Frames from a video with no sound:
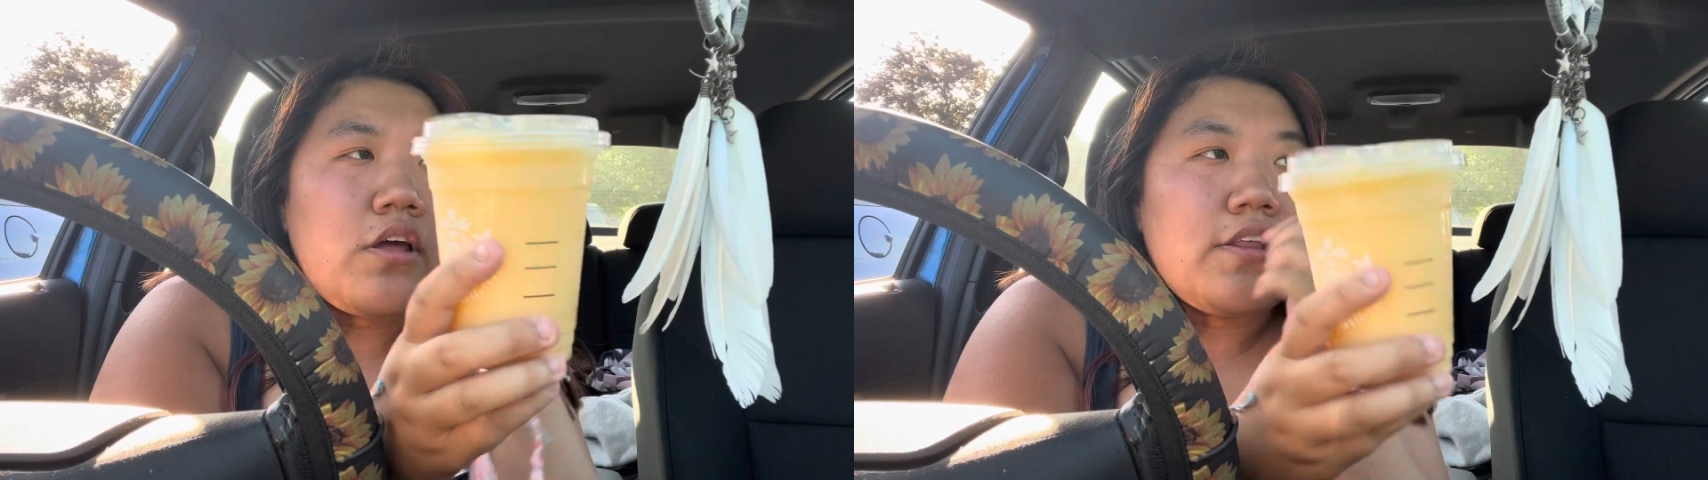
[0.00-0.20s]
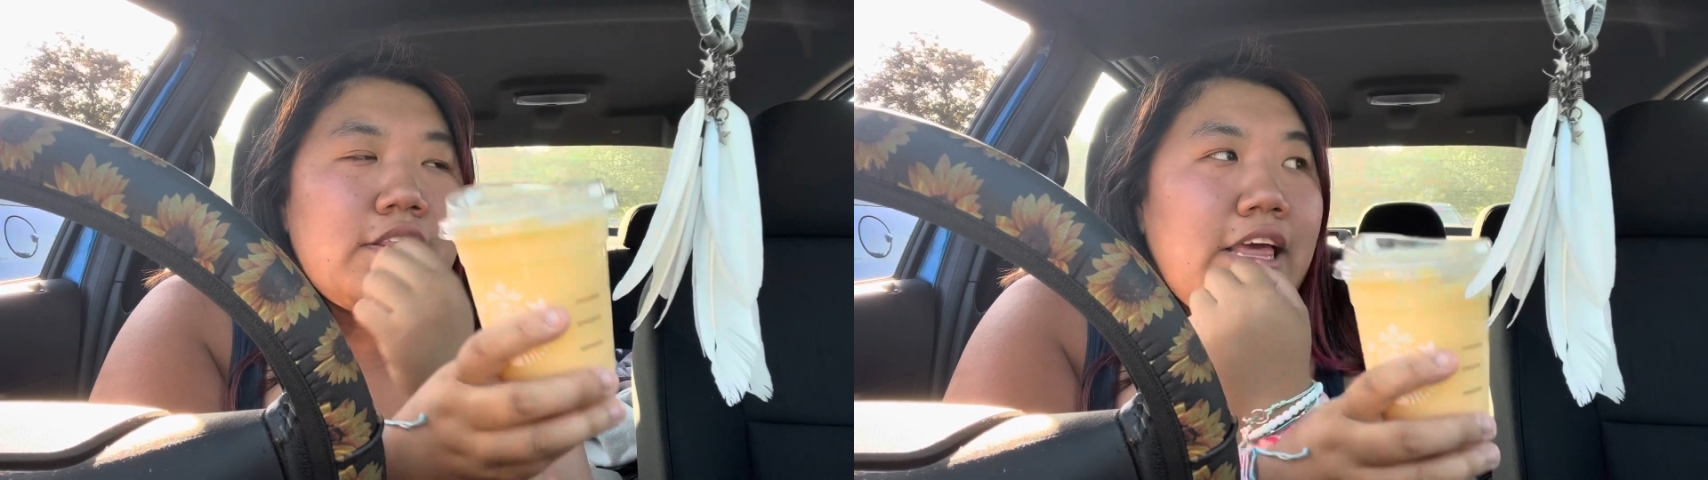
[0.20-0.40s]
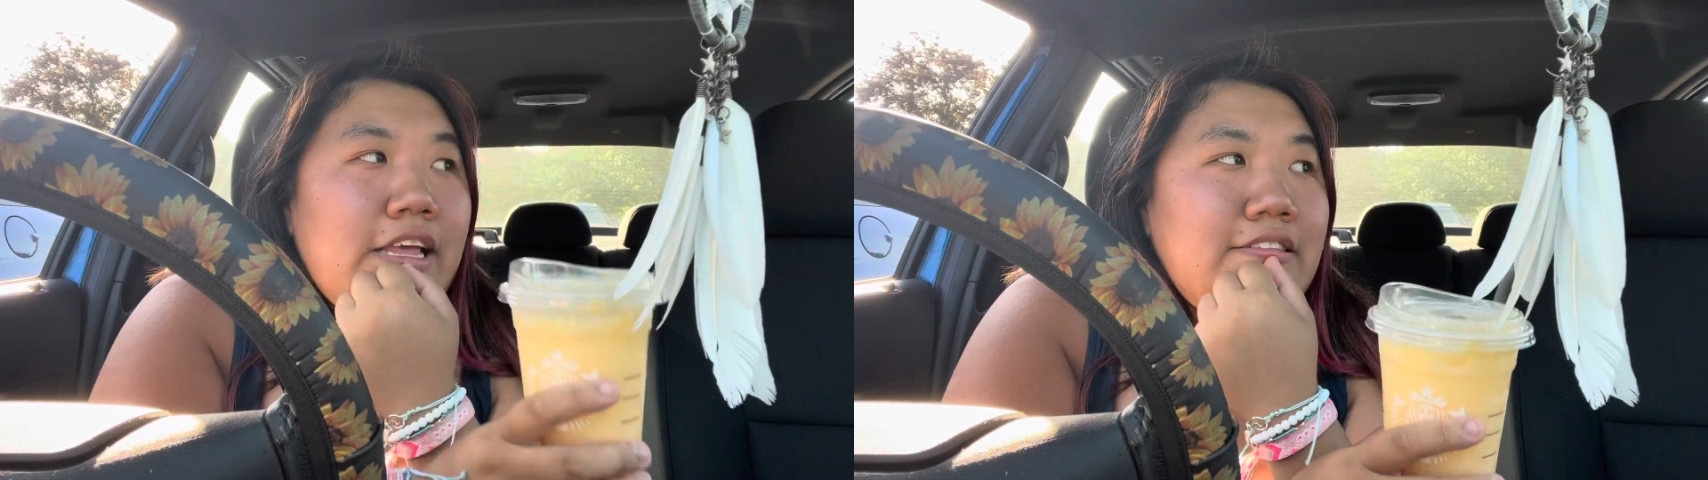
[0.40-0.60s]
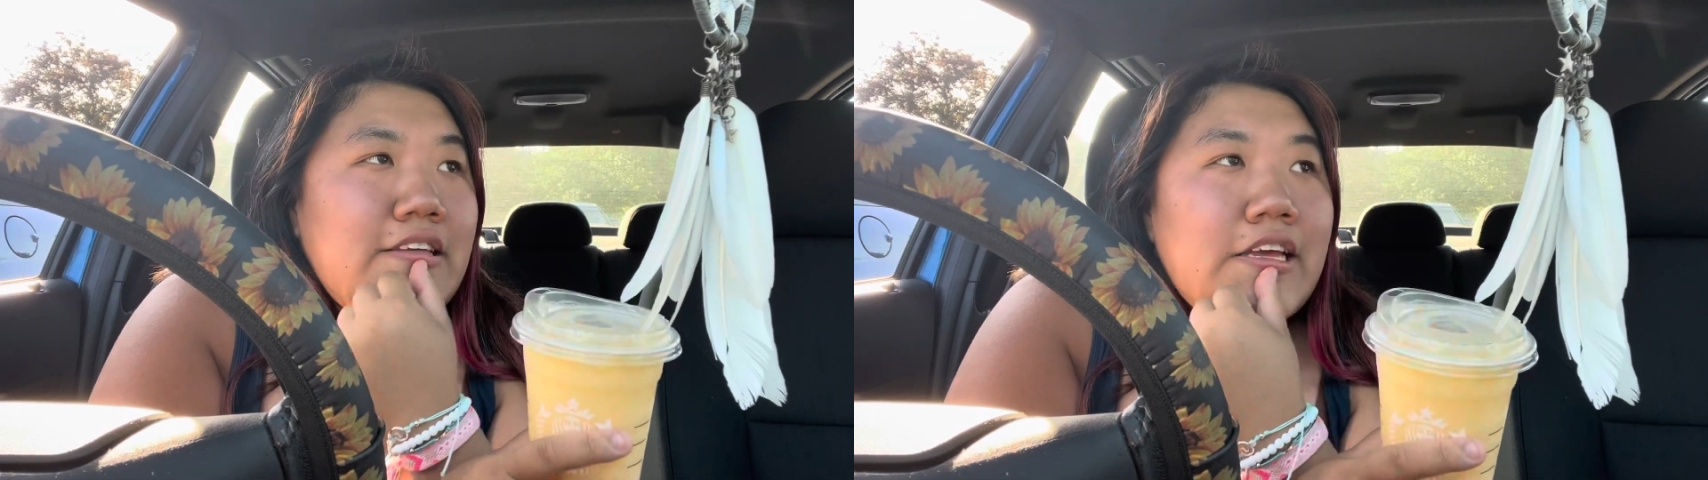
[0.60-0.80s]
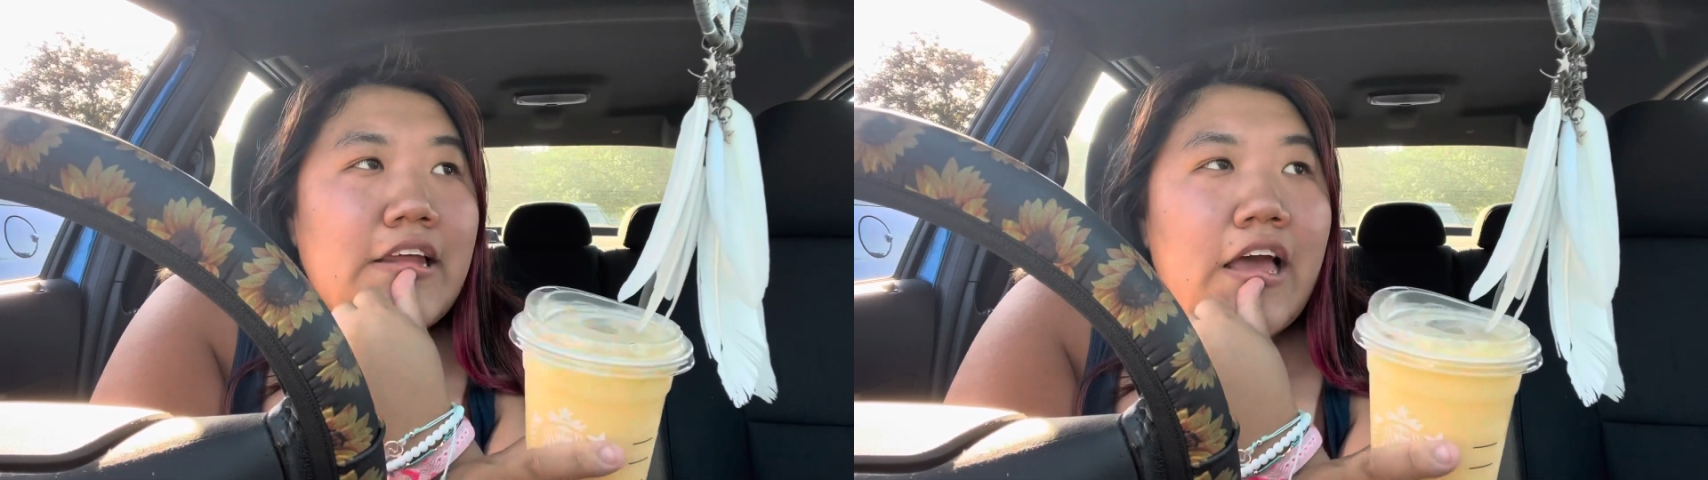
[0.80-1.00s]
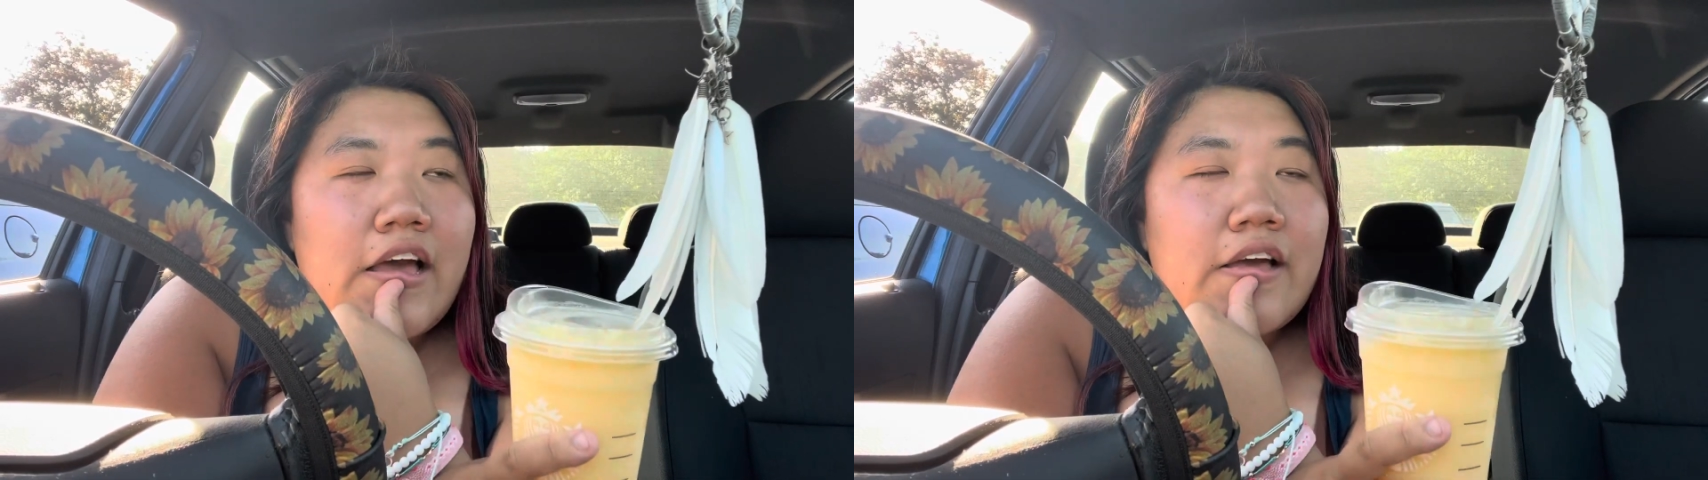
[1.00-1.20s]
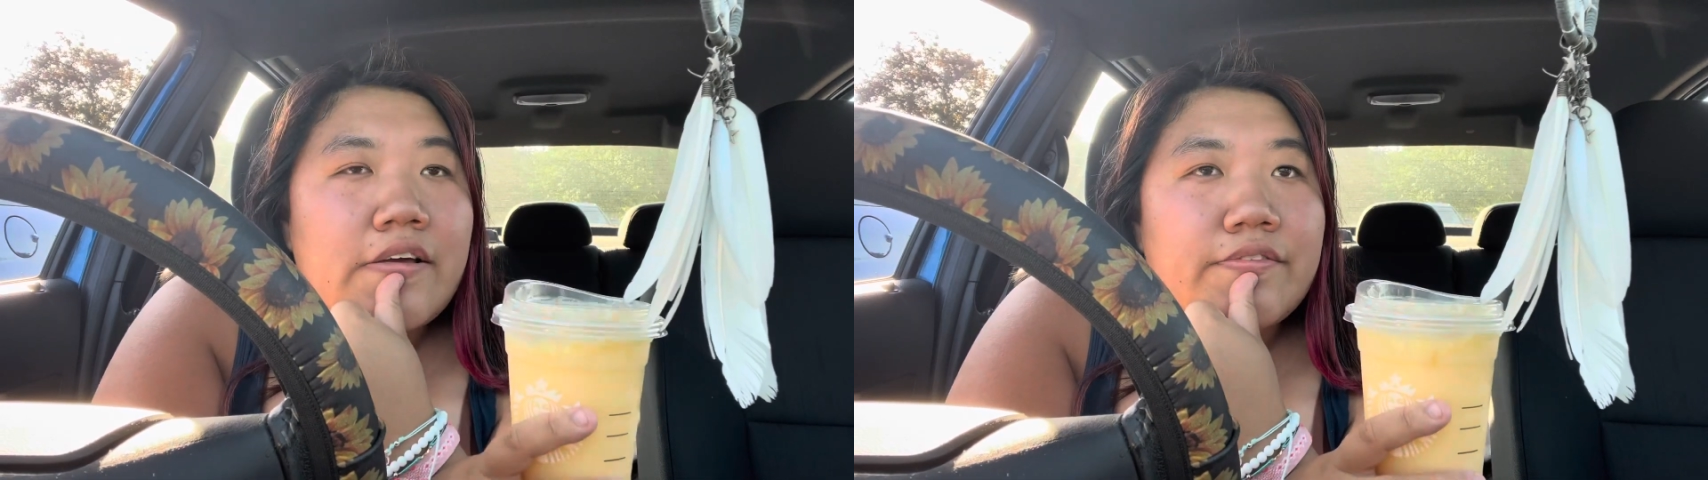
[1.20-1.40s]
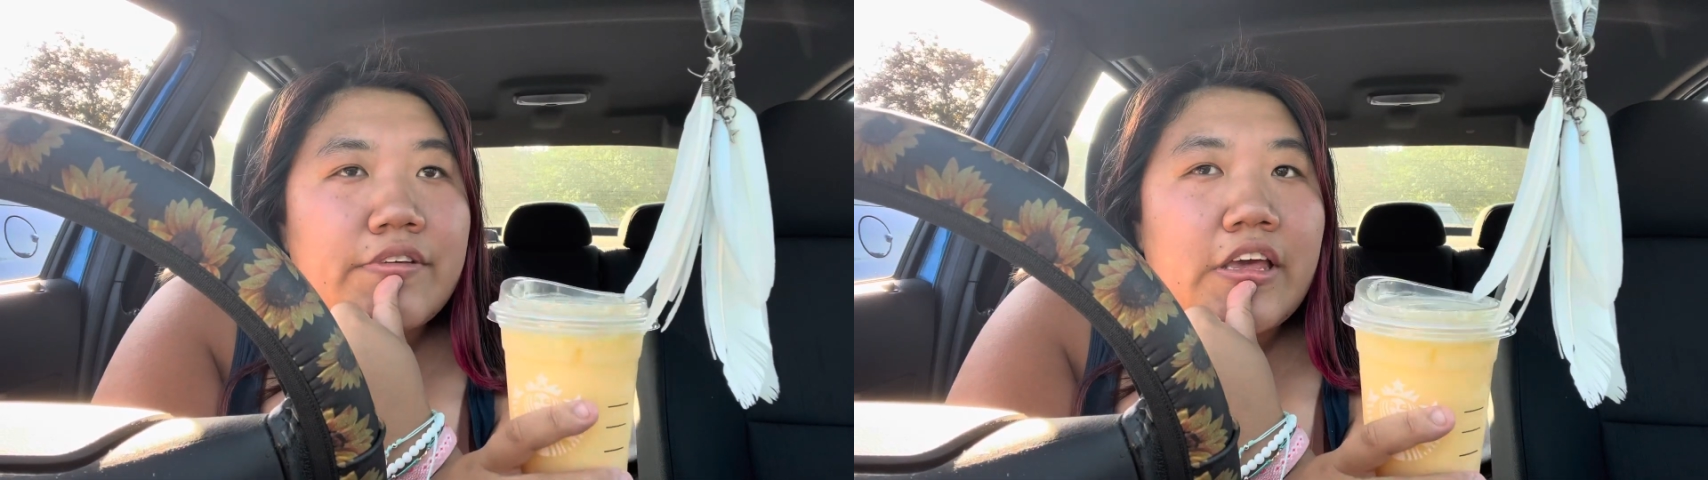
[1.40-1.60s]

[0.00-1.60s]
They did have